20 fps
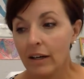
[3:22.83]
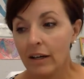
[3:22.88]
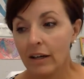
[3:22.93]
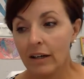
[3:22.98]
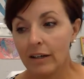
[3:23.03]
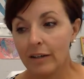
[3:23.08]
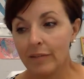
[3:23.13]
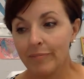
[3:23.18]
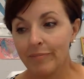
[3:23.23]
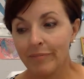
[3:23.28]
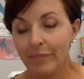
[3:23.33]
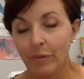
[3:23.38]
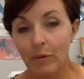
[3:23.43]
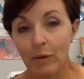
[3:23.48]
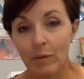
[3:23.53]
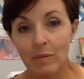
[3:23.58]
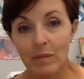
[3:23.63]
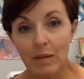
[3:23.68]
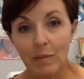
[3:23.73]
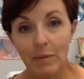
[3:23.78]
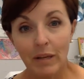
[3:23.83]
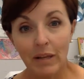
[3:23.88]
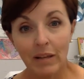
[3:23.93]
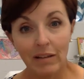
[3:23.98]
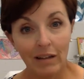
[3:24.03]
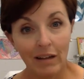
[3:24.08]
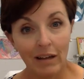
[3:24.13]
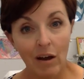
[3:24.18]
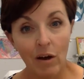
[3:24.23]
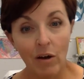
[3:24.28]
the website,
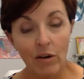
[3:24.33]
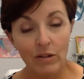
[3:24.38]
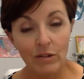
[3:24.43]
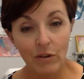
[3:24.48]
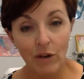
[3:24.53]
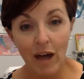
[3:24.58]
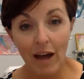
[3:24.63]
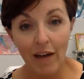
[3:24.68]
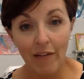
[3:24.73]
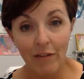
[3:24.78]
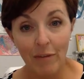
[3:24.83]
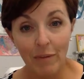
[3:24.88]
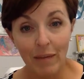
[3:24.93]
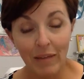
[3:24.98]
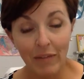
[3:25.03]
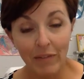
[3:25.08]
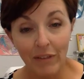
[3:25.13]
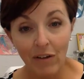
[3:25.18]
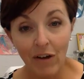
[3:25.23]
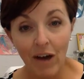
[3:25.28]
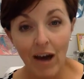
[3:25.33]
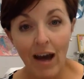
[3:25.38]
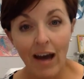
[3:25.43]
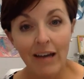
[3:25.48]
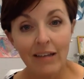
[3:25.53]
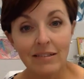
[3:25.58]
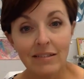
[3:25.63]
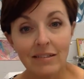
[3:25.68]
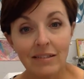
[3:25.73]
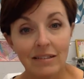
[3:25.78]
but also have them in the
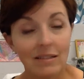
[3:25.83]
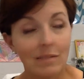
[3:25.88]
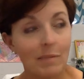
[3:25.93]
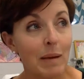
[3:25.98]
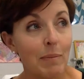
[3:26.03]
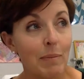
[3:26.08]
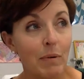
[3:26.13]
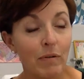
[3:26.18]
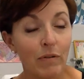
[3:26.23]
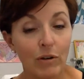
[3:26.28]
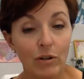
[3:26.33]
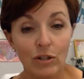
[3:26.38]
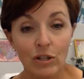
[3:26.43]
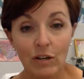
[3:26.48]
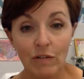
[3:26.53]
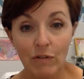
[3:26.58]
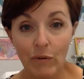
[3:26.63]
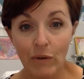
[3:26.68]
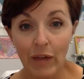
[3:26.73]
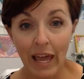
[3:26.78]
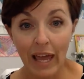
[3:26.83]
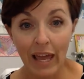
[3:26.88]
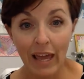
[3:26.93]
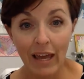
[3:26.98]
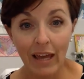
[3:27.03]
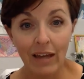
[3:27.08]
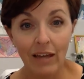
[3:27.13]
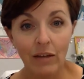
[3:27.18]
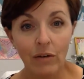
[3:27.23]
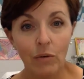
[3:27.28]
class as a paper version if you
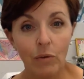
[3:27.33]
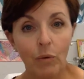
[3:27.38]
can.